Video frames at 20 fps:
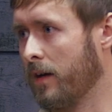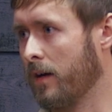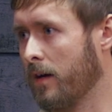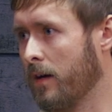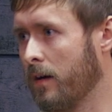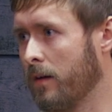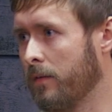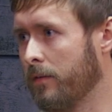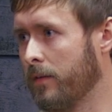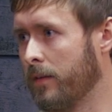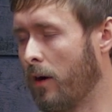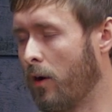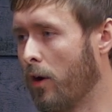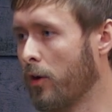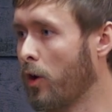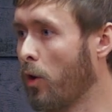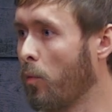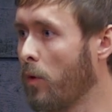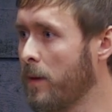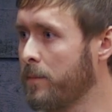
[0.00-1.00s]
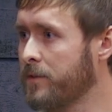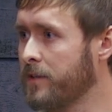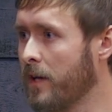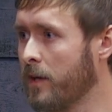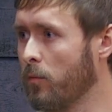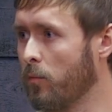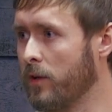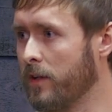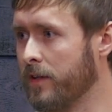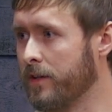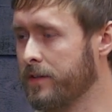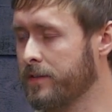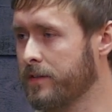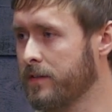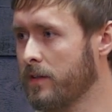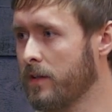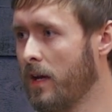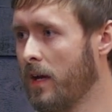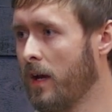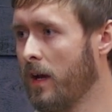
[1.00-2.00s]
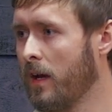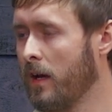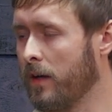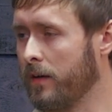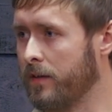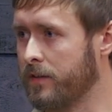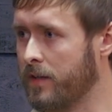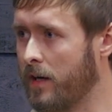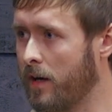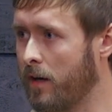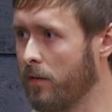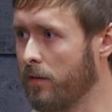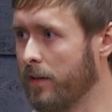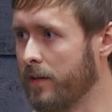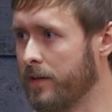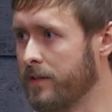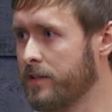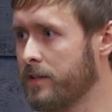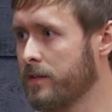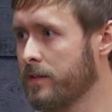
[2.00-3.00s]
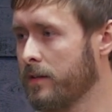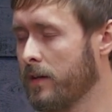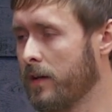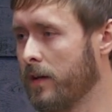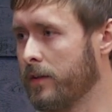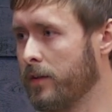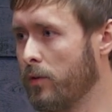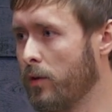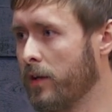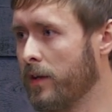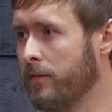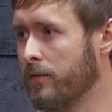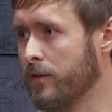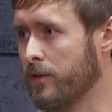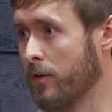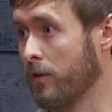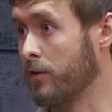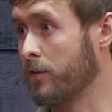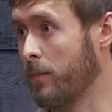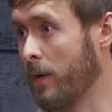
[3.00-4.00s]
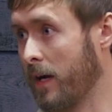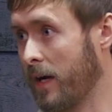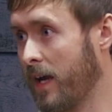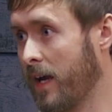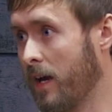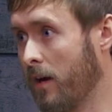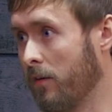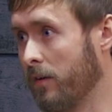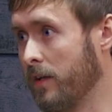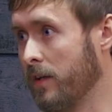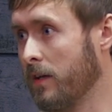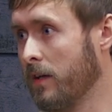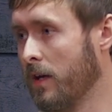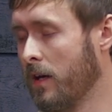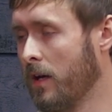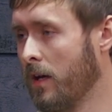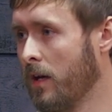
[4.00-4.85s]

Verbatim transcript: Uh, now, on our website, we list an entire list, and you can even search by county,